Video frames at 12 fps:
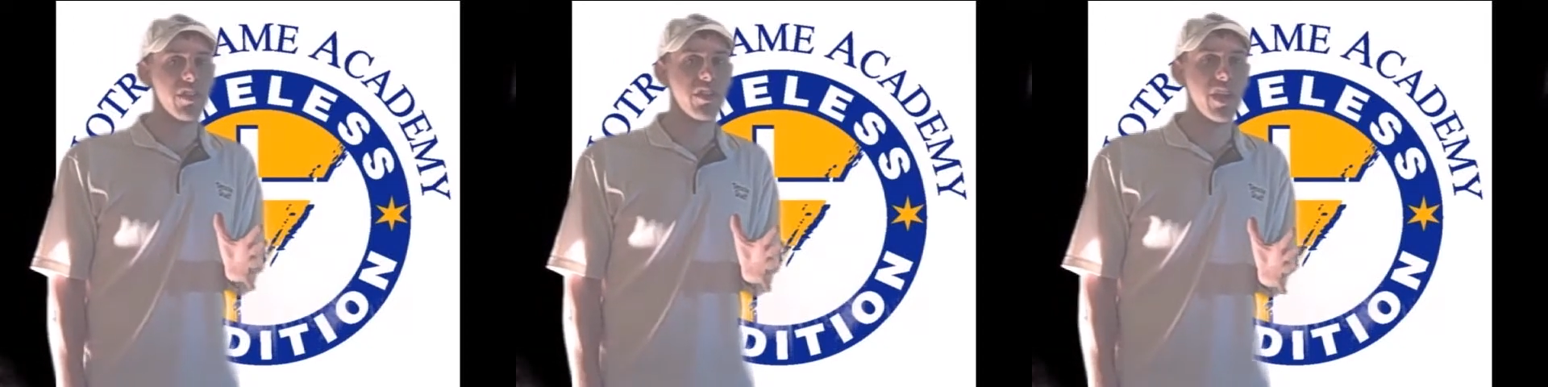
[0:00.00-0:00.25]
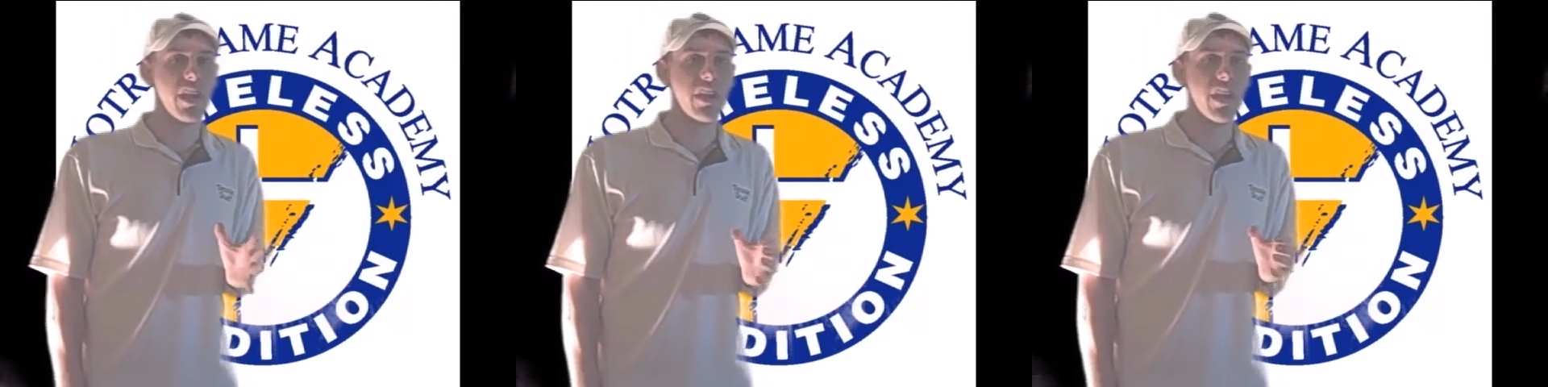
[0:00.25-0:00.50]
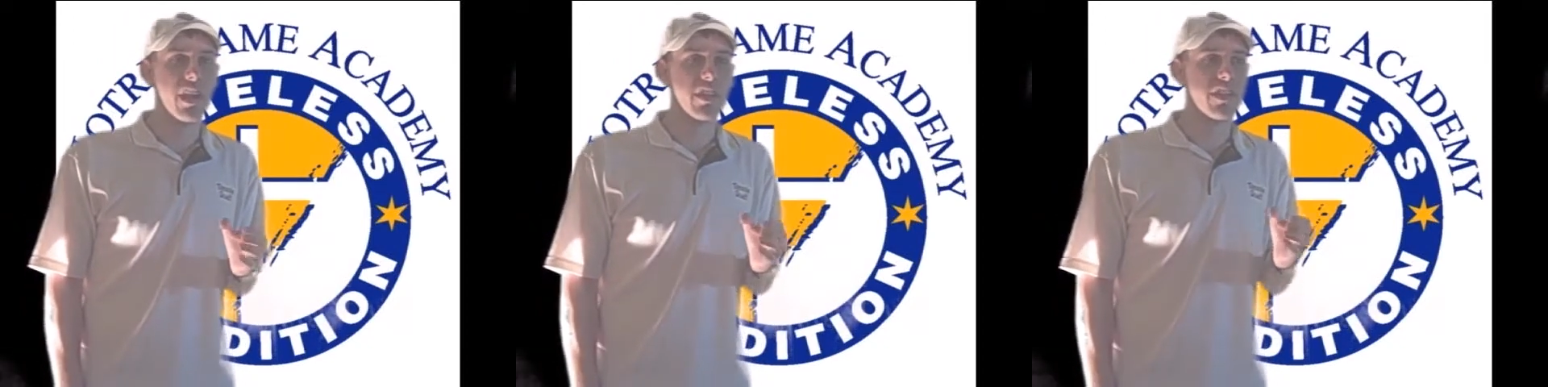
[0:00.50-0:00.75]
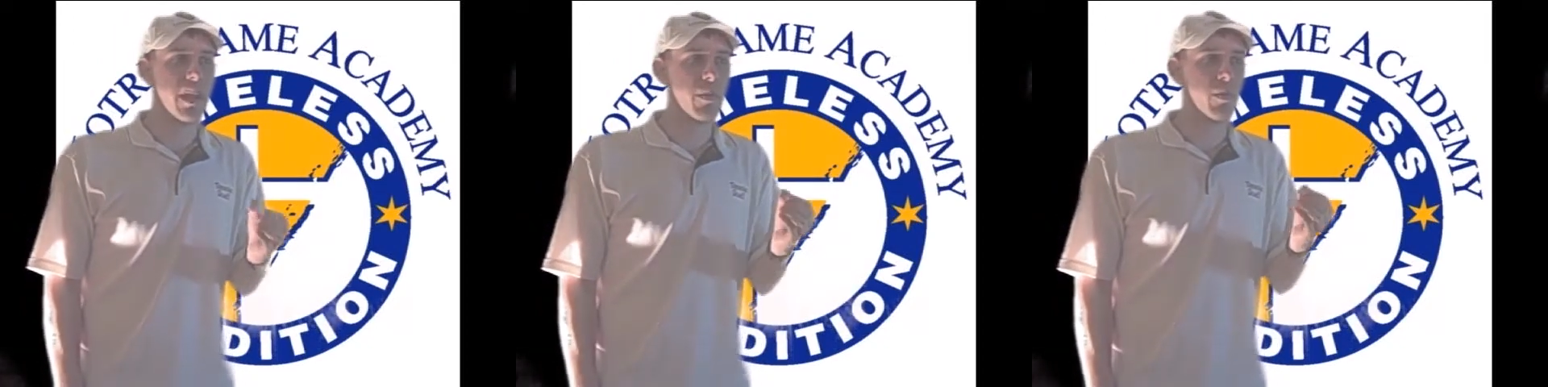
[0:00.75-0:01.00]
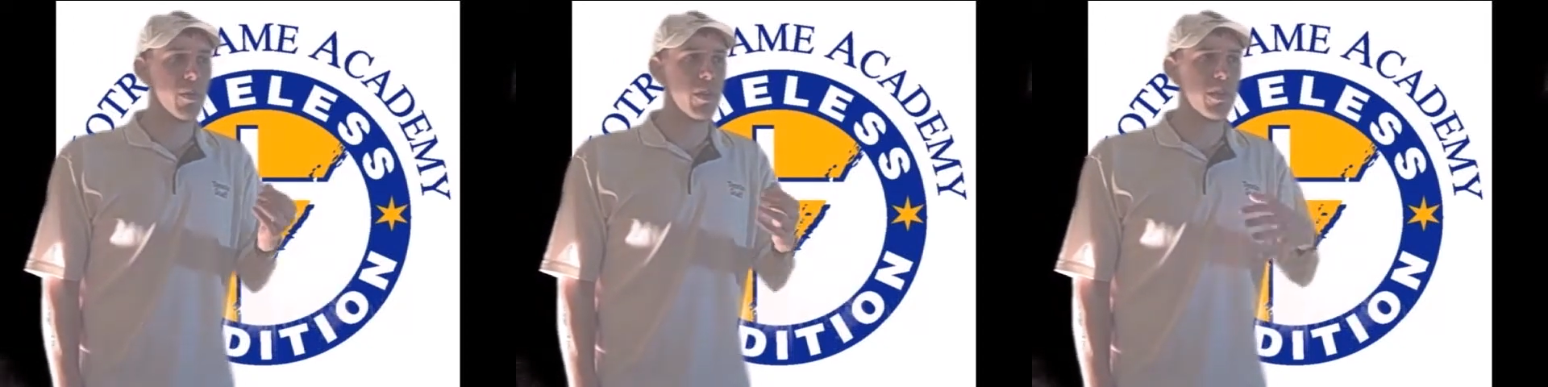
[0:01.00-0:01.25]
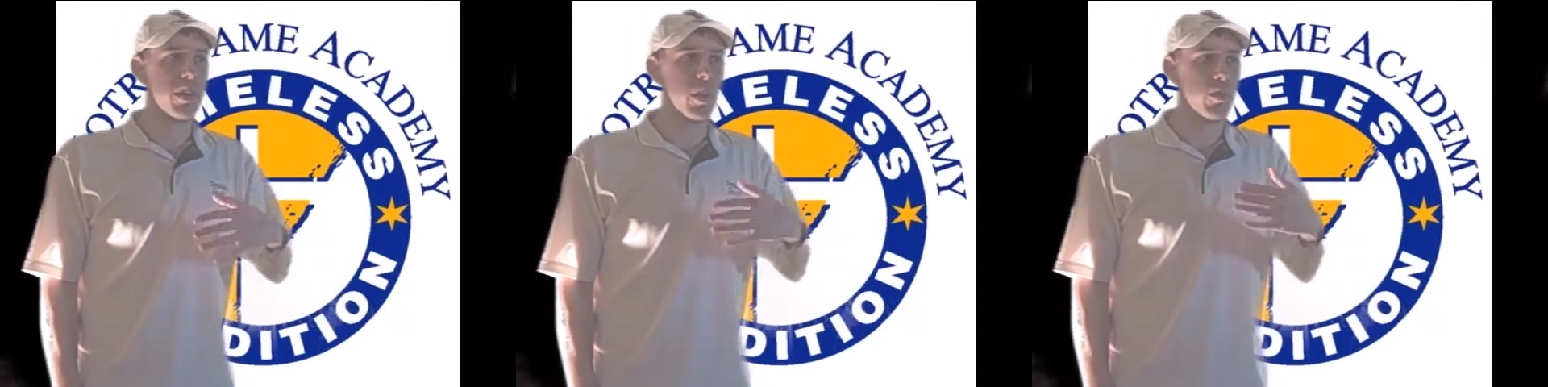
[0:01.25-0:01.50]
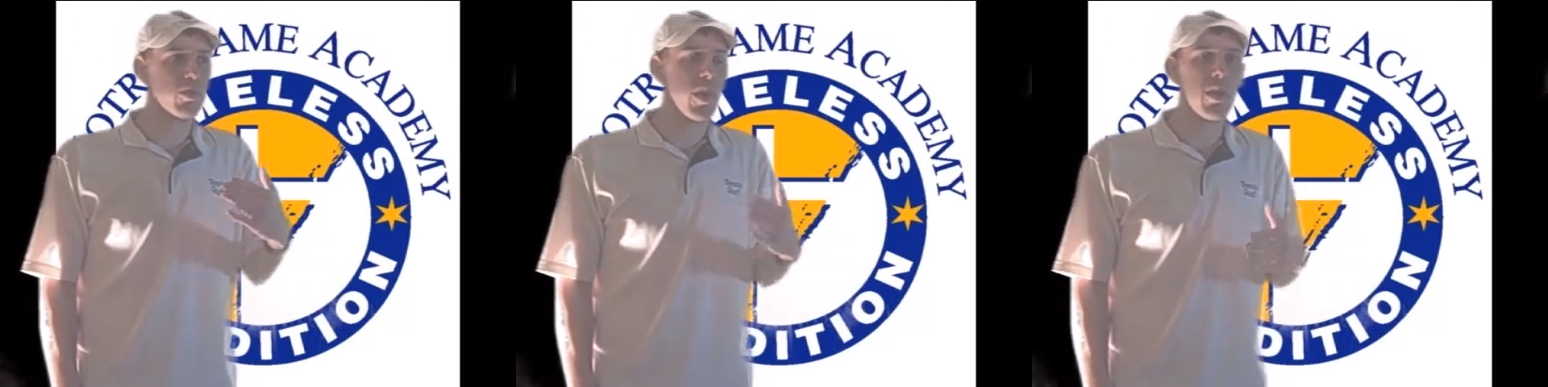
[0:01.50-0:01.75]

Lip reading: that they would, try to